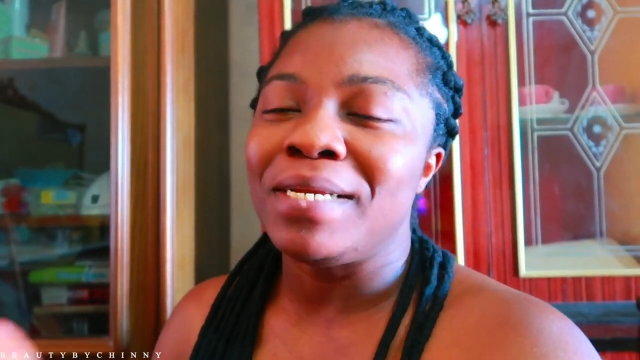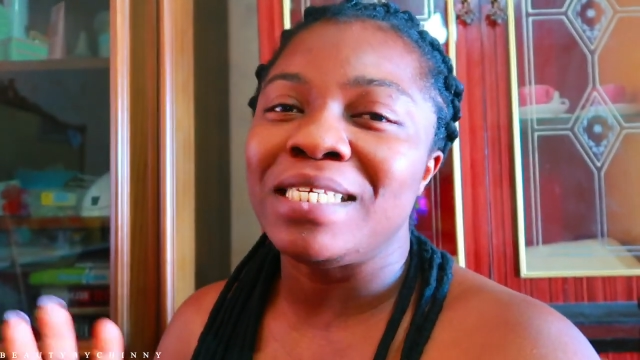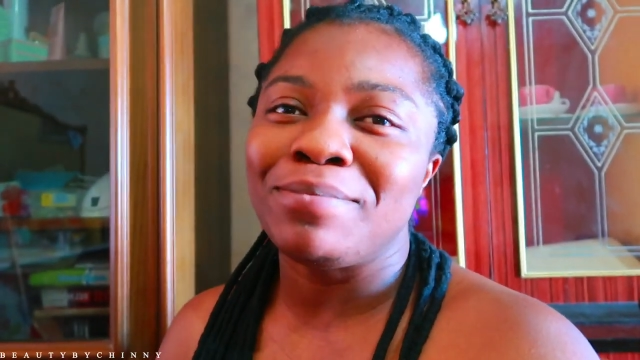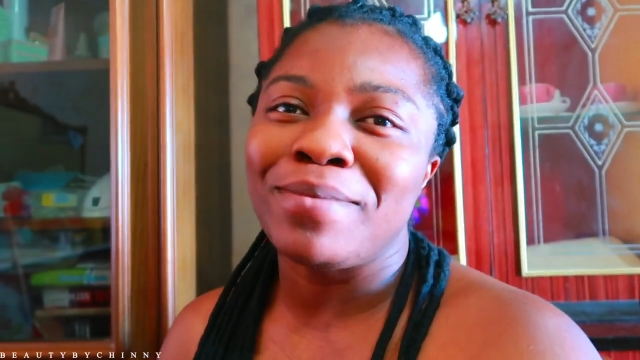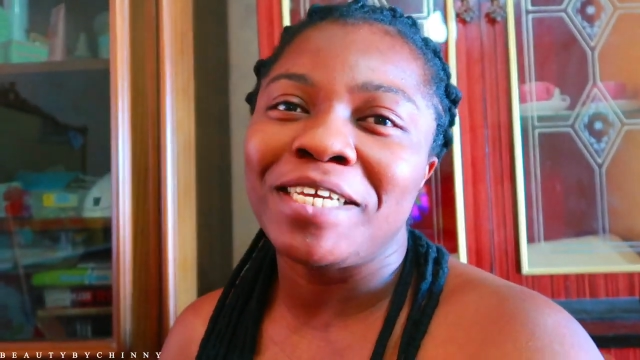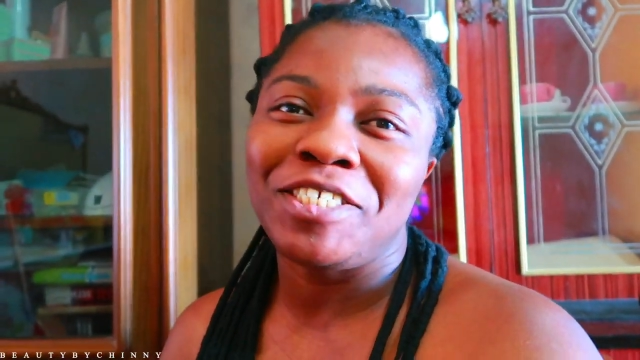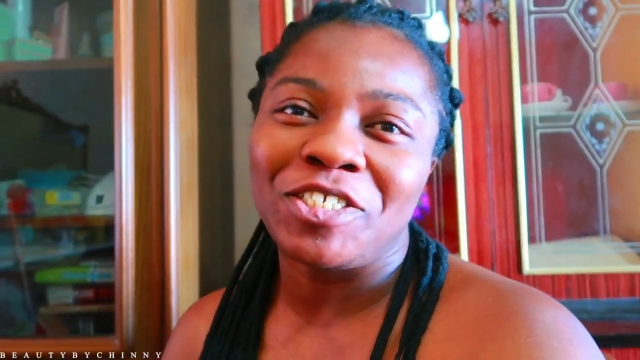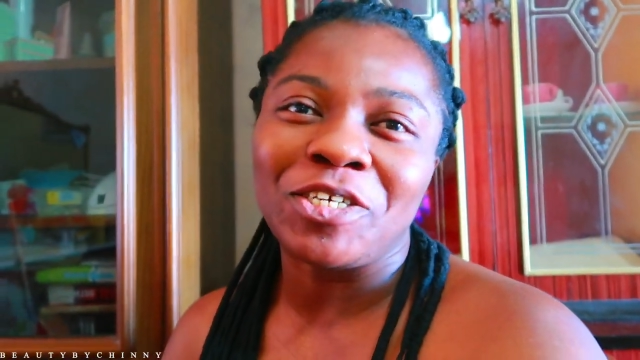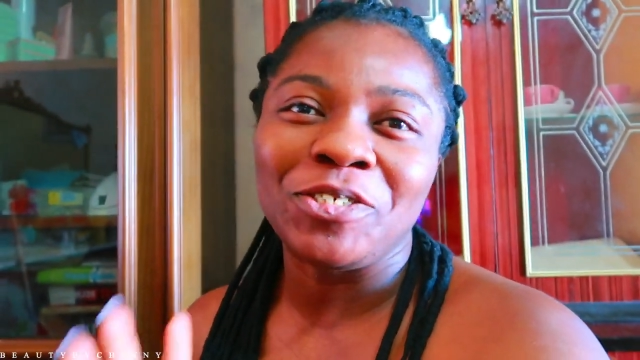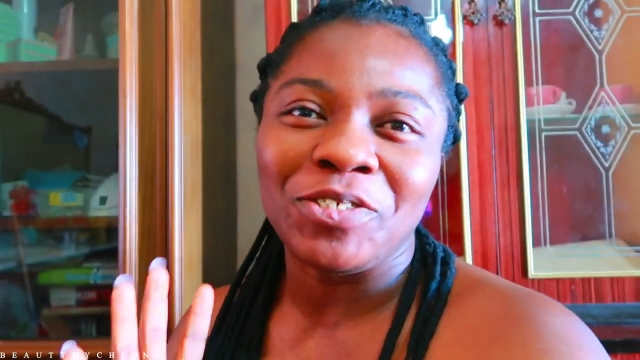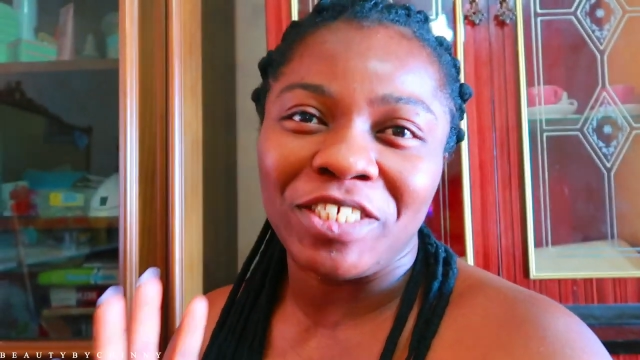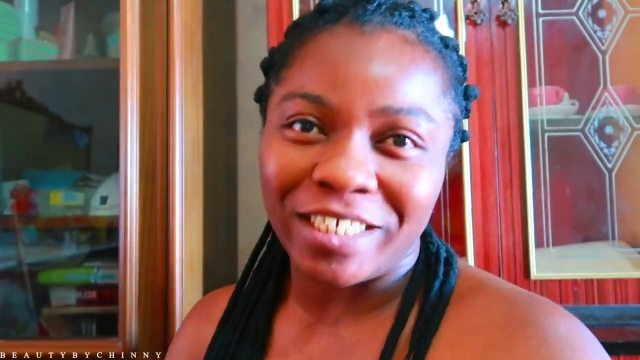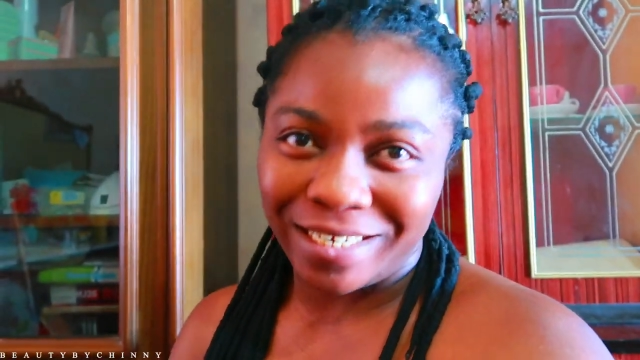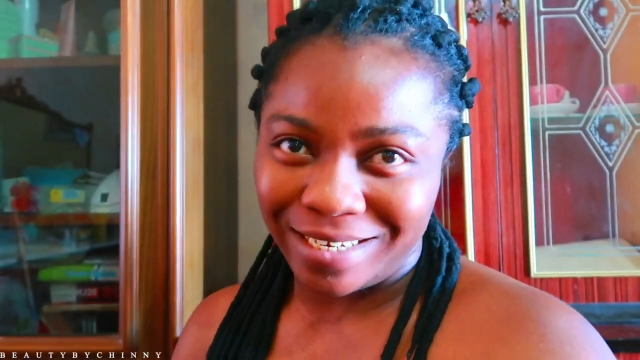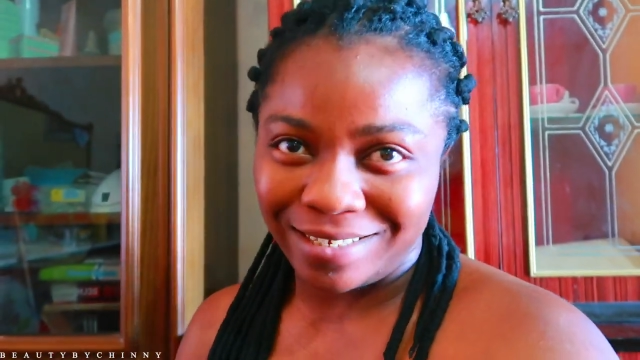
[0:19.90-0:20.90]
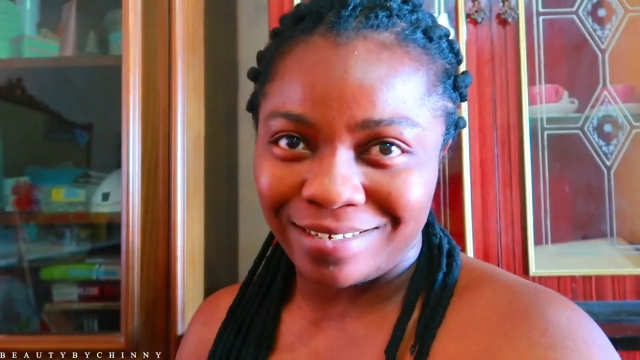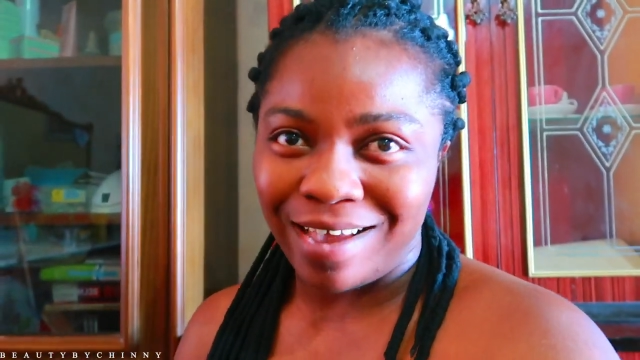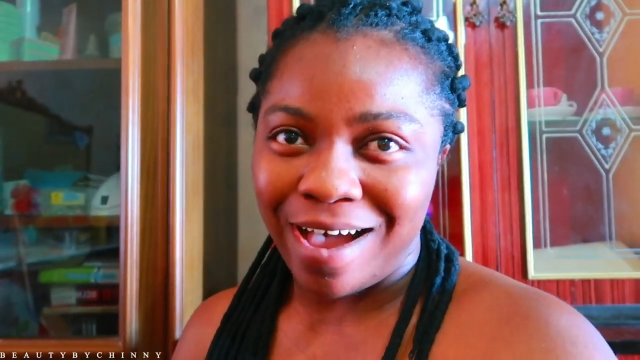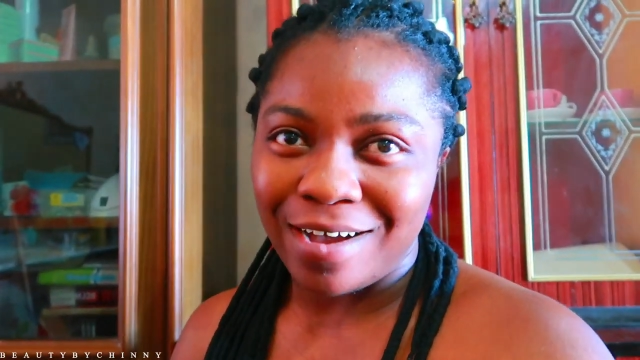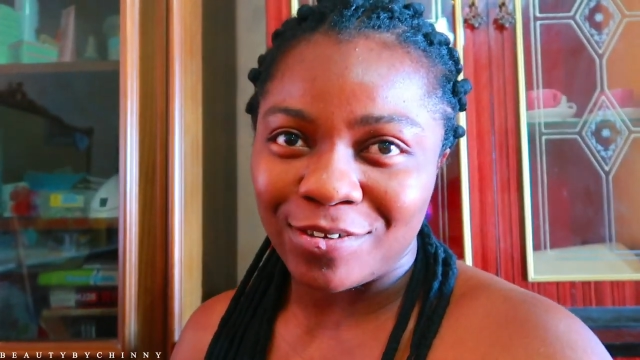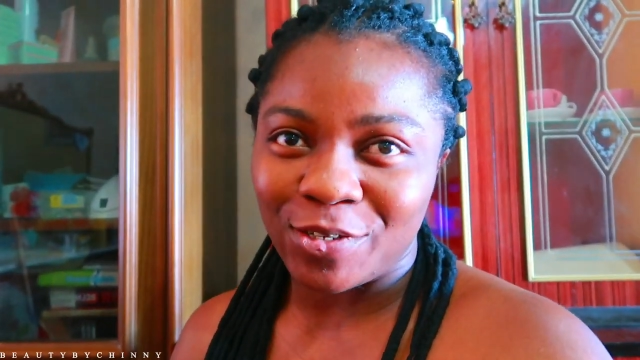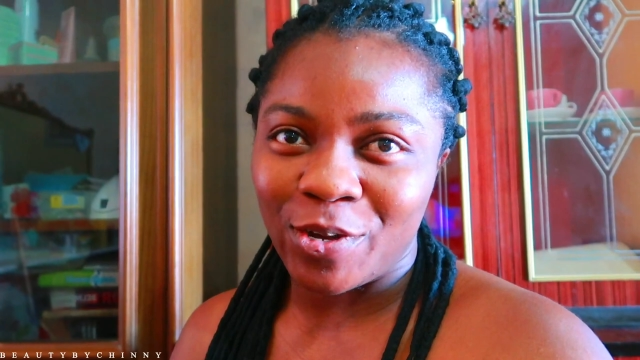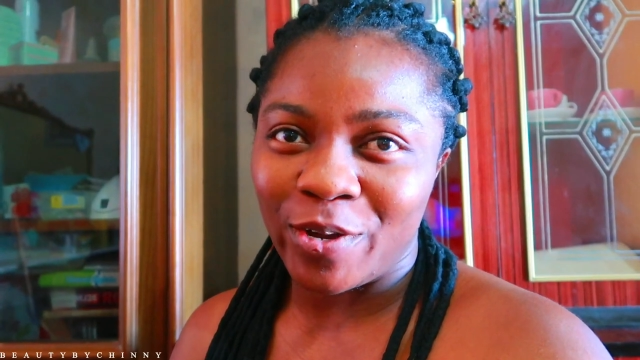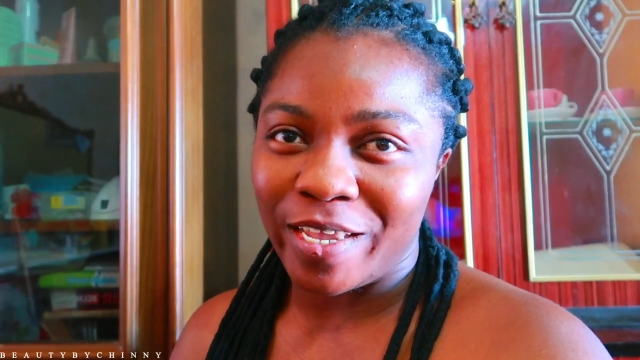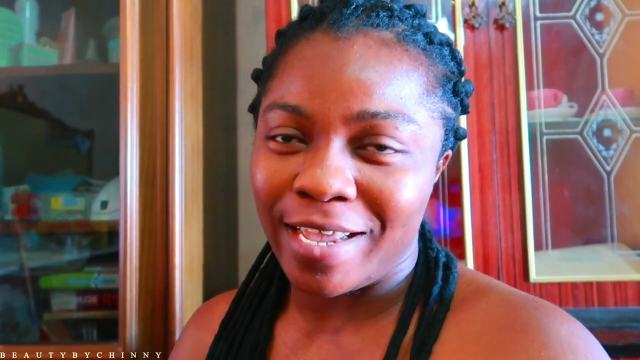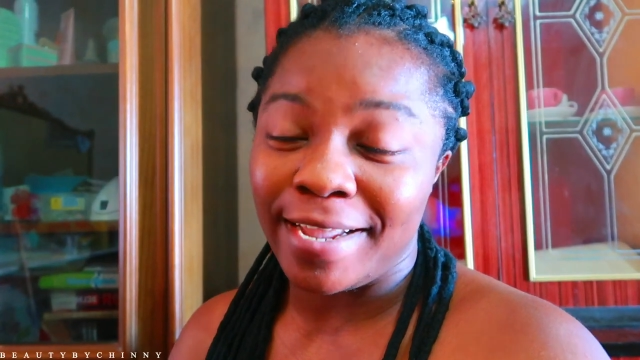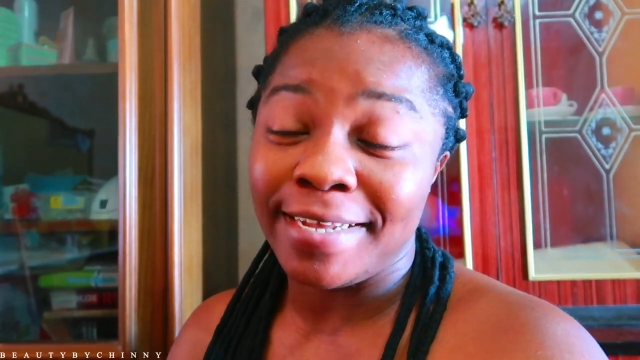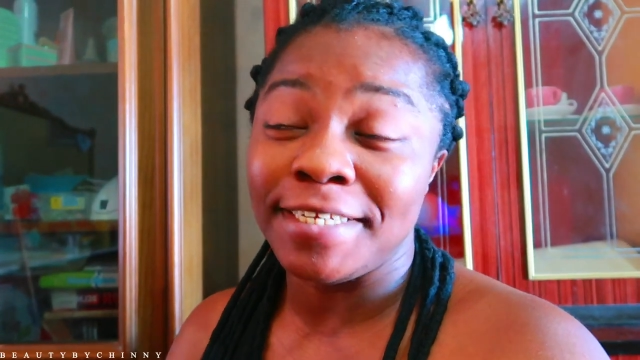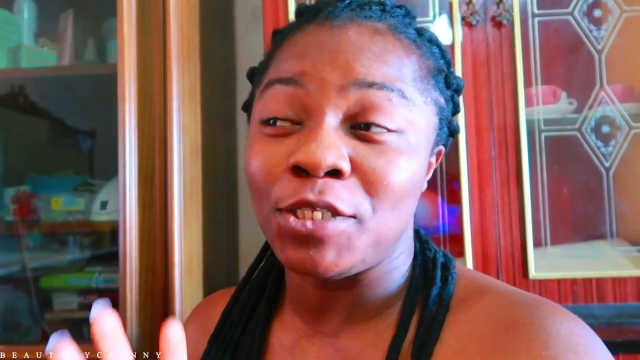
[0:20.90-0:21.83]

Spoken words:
Please make sure you check it out, okay?